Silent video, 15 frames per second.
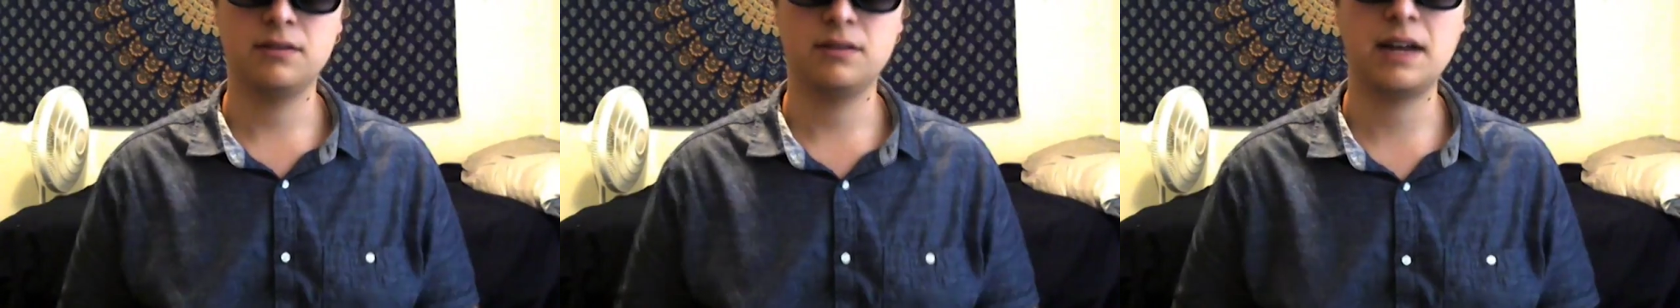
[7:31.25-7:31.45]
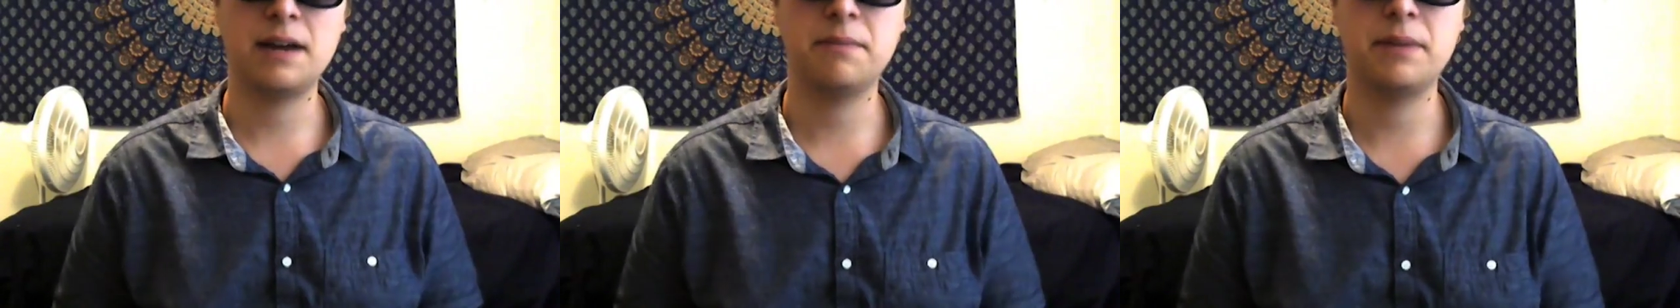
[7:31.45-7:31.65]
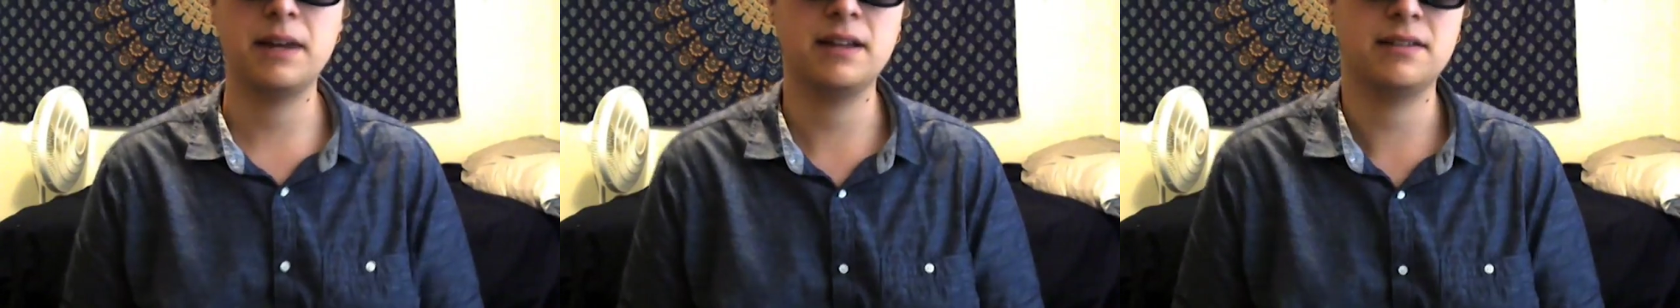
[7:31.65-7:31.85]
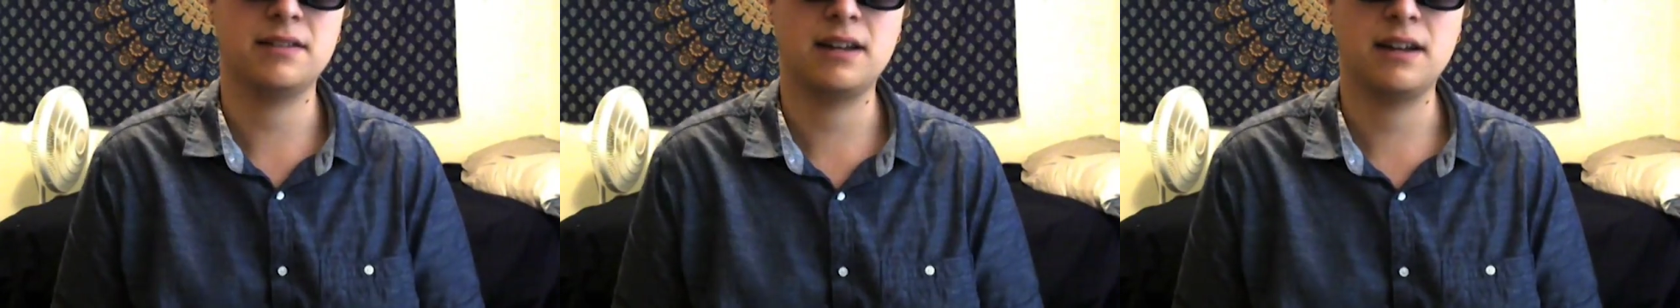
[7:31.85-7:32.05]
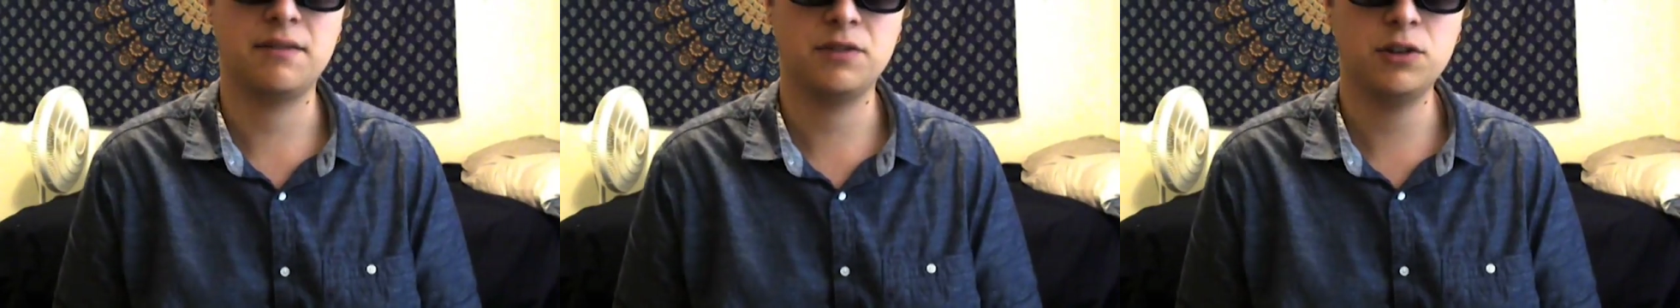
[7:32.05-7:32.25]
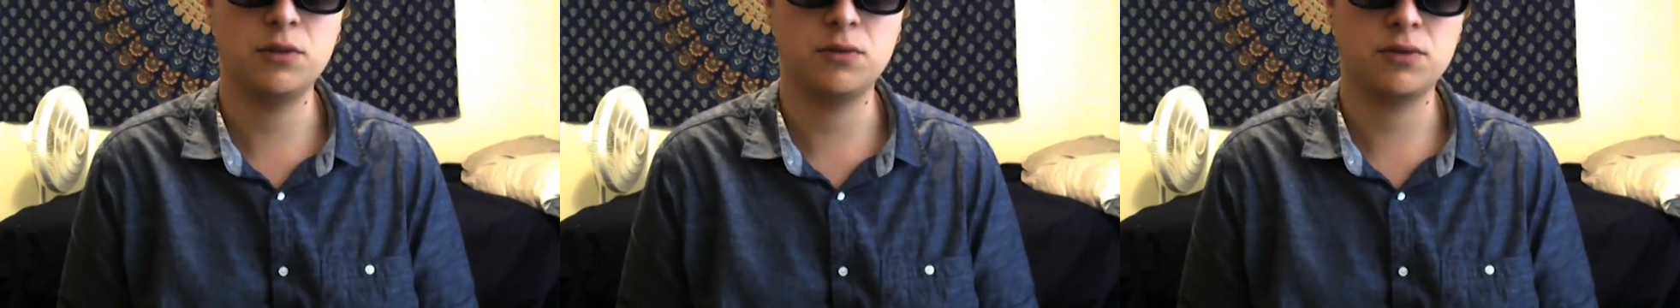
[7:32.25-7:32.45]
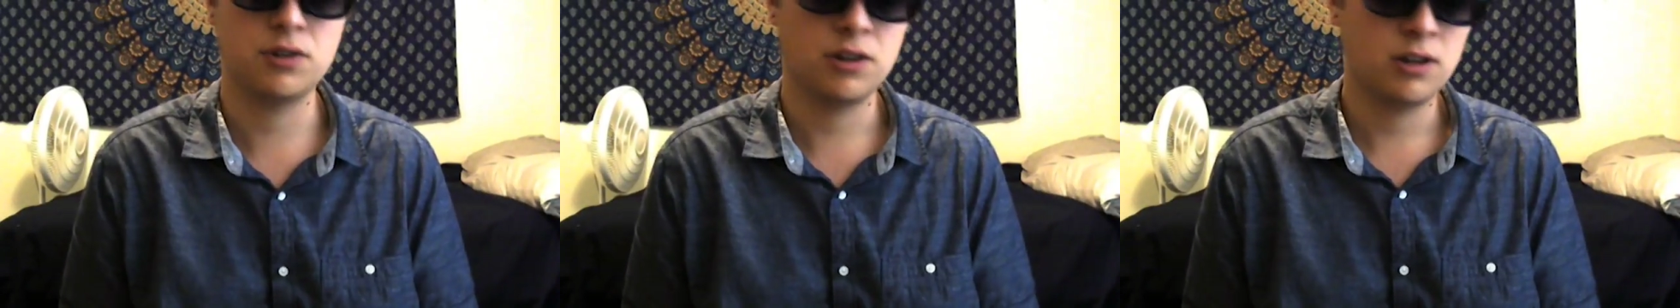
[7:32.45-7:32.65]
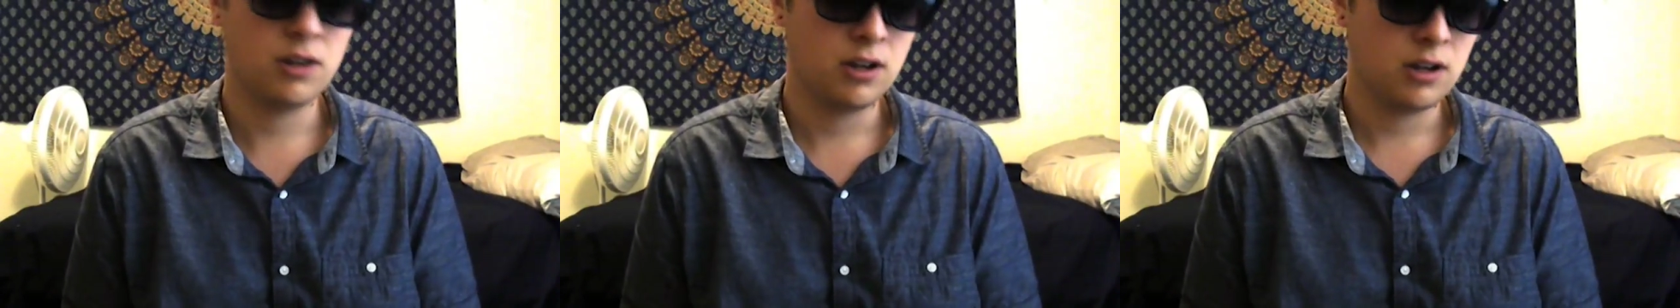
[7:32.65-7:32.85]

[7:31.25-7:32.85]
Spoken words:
dab pens that I've used.